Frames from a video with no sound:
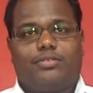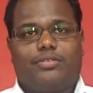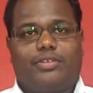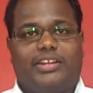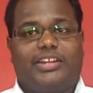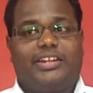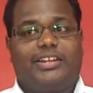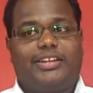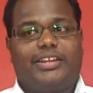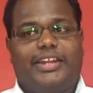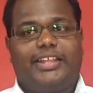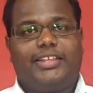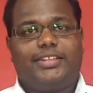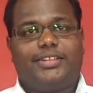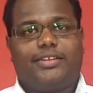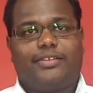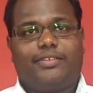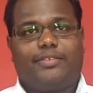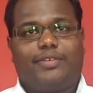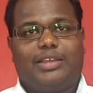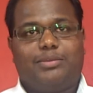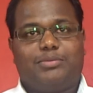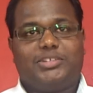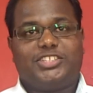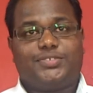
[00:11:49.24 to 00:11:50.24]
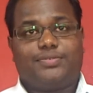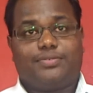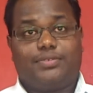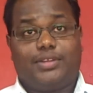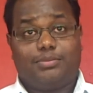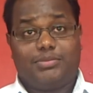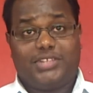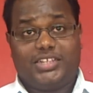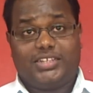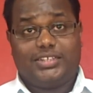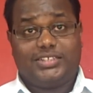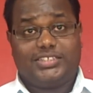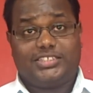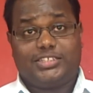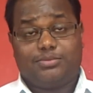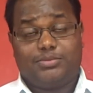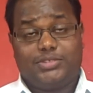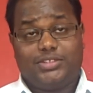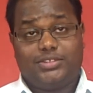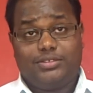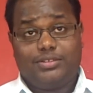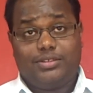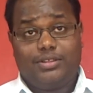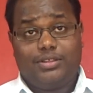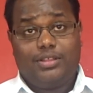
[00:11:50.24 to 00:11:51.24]
getting the requirements from the customer.
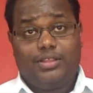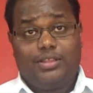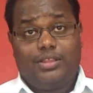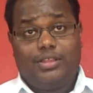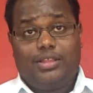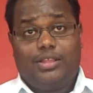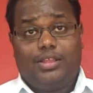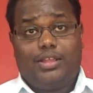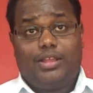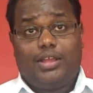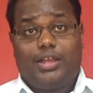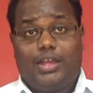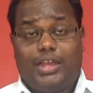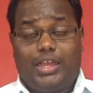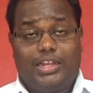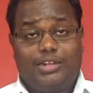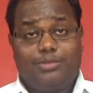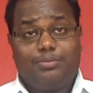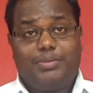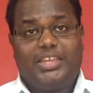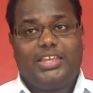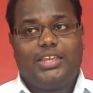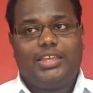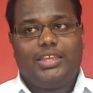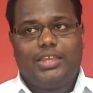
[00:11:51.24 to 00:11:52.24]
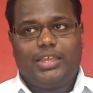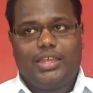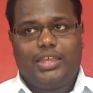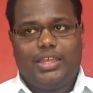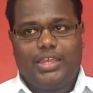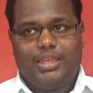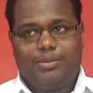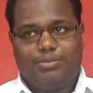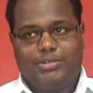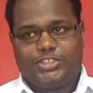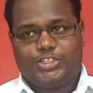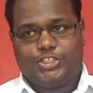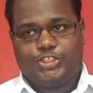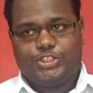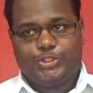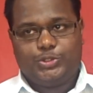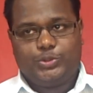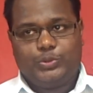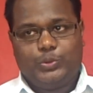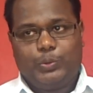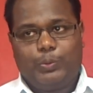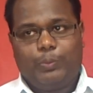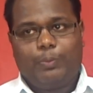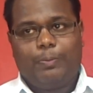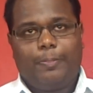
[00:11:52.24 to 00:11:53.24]
I'll be able to do
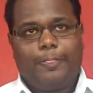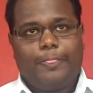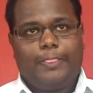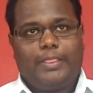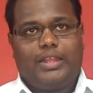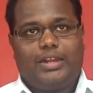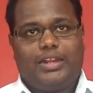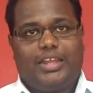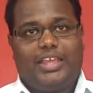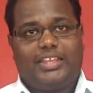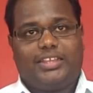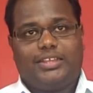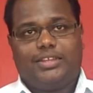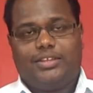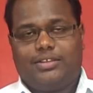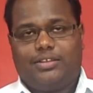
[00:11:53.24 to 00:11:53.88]
like